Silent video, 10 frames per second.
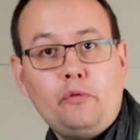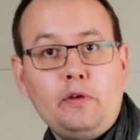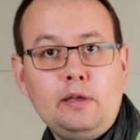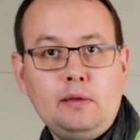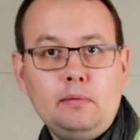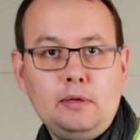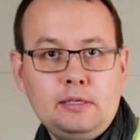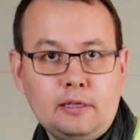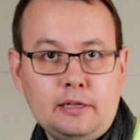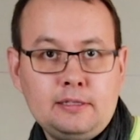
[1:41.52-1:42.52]
with
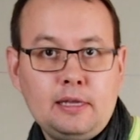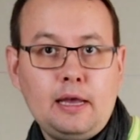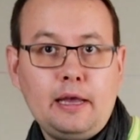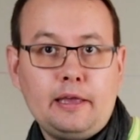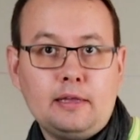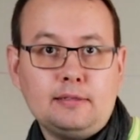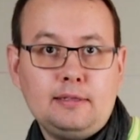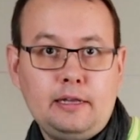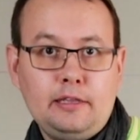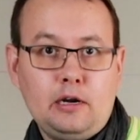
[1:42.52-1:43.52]
easiness I can
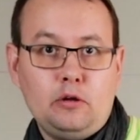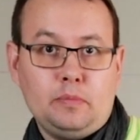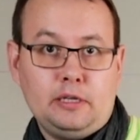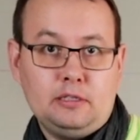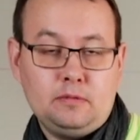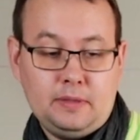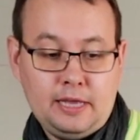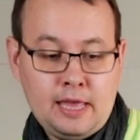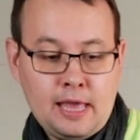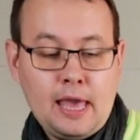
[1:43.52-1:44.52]
slide around my
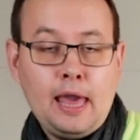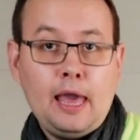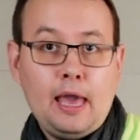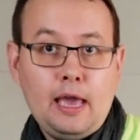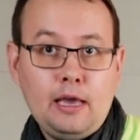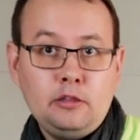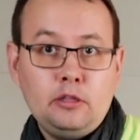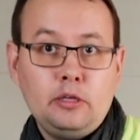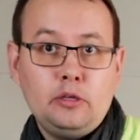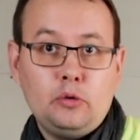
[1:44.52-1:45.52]
display and
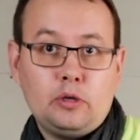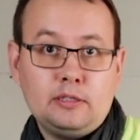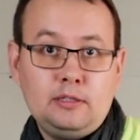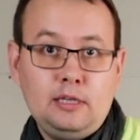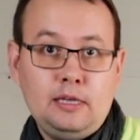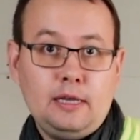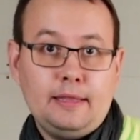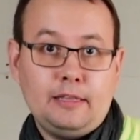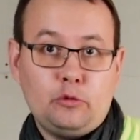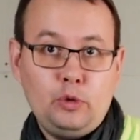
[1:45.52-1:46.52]
you can see
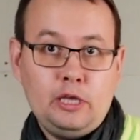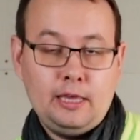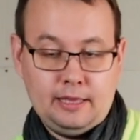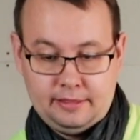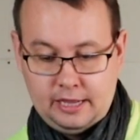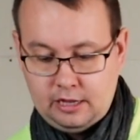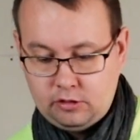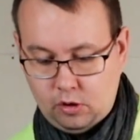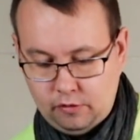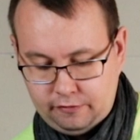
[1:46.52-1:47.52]
that we can take
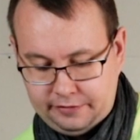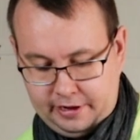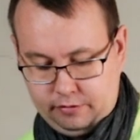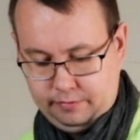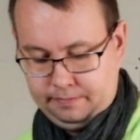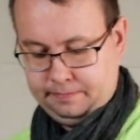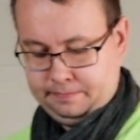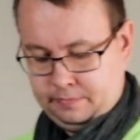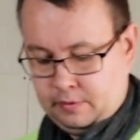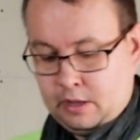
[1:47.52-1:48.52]
it off.
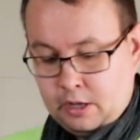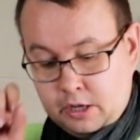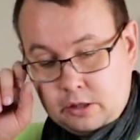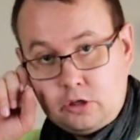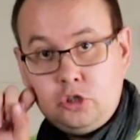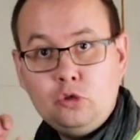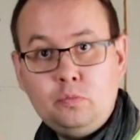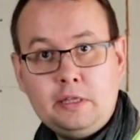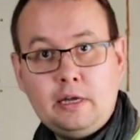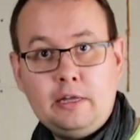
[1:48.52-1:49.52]
This
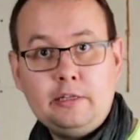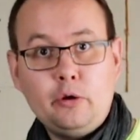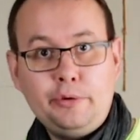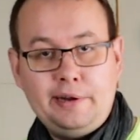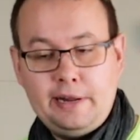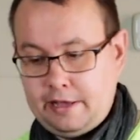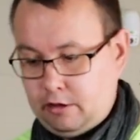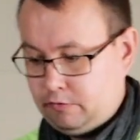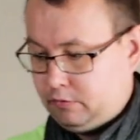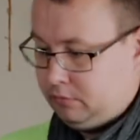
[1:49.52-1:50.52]
should be done really
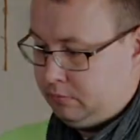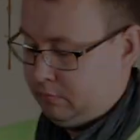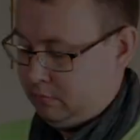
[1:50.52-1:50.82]
carefully.